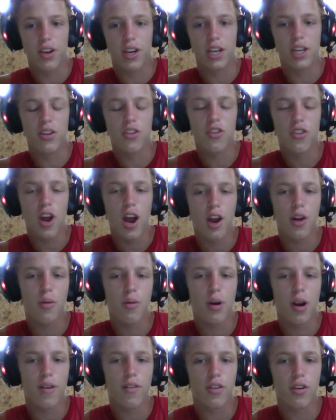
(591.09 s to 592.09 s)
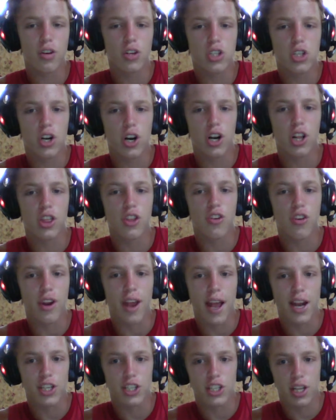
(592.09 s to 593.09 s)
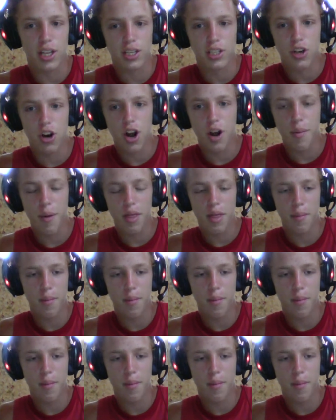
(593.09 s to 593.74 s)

He retired whenever he was 33, actually. Sorry about